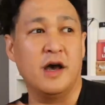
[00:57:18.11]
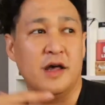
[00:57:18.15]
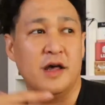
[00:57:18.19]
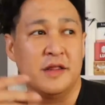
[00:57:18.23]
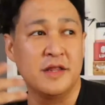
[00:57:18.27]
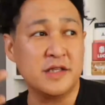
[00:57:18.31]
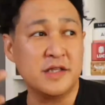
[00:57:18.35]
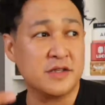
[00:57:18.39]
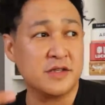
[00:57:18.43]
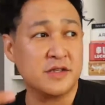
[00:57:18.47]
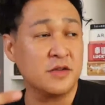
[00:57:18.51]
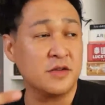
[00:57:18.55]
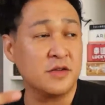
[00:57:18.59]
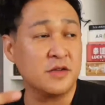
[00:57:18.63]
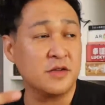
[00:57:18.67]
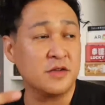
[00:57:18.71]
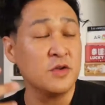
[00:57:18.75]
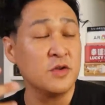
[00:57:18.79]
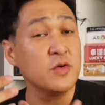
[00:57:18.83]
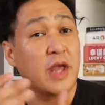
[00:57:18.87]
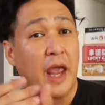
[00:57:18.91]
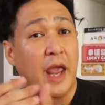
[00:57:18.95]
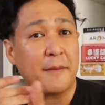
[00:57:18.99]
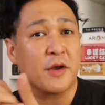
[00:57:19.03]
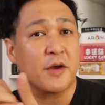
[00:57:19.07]
This new
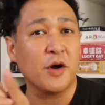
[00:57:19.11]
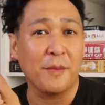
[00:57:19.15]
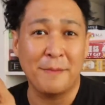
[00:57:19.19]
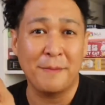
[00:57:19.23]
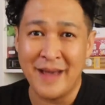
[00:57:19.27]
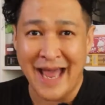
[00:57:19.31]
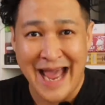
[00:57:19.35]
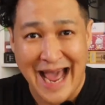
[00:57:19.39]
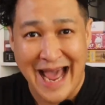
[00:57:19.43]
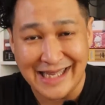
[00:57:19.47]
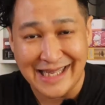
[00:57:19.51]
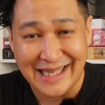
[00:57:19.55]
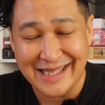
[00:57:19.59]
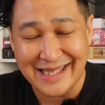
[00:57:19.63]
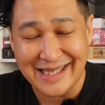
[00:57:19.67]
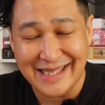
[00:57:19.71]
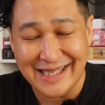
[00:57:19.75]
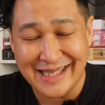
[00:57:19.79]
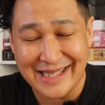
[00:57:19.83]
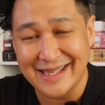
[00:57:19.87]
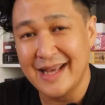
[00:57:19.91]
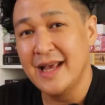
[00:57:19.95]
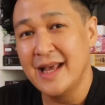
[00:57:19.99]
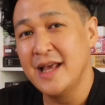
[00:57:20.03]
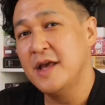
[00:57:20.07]
game called Pass,
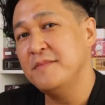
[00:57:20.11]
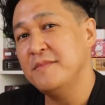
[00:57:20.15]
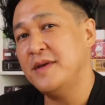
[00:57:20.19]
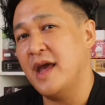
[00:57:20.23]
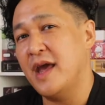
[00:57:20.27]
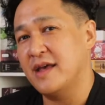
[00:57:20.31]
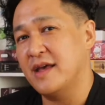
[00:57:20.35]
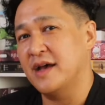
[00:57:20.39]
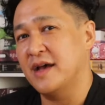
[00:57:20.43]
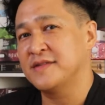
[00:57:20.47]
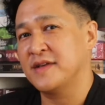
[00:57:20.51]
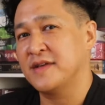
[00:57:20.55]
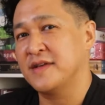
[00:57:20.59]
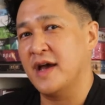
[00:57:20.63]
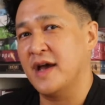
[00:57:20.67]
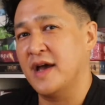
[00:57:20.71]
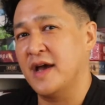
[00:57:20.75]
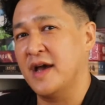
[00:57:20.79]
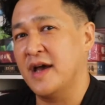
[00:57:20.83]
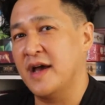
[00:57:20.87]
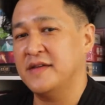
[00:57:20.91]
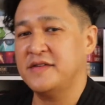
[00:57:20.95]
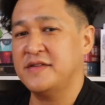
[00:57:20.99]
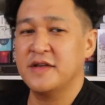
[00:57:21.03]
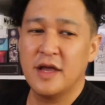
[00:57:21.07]
P-A-S-S,